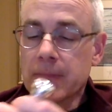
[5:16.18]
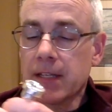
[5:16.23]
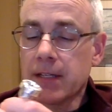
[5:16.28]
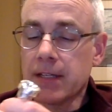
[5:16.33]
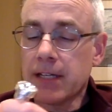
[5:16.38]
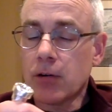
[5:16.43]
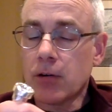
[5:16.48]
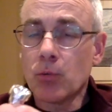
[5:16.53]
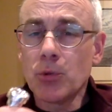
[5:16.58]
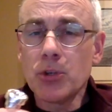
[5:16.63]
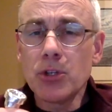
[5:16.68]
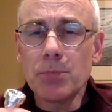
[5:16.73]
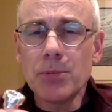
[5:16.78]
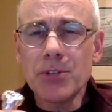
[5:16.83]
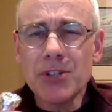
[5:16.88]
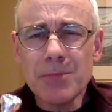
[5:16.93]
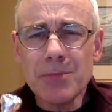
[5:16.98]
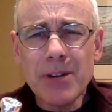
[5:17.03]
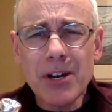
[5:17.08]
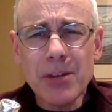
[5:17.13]
Now, when you
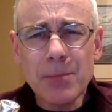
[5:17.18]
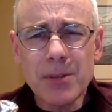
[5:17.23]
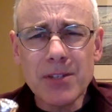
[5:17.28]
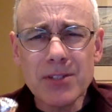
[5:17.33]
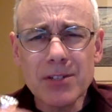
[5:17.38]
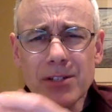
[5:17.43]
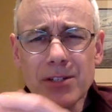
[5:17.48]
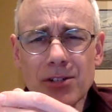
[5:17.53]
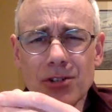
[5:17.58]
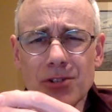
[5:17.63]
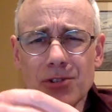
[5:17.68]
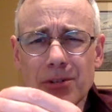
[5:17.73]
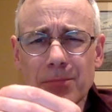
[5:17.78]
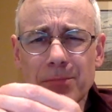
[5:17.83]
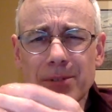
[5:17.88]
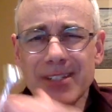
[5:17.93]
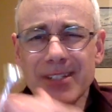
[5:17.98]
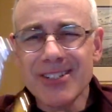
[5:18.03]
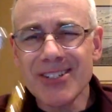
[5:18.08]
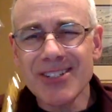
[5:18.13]
put your mouthpiece on your
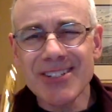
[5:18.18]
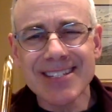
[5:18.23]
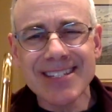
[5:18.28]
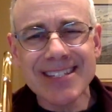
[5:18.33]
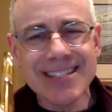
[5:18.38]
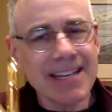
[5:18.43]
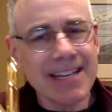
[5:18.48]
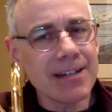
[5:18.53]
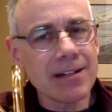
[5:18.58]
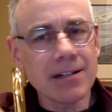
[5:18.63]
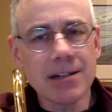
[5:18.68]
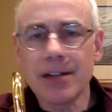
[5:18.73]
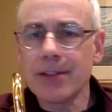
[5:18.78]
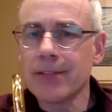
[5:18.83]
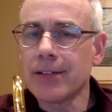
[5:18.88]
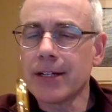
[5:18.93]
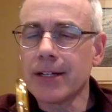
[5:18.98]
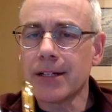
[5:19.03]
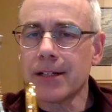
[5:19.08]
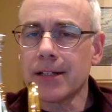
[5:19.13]
trumpet, just set it on
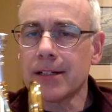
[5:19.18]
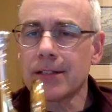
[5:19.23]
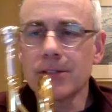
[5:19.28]
there.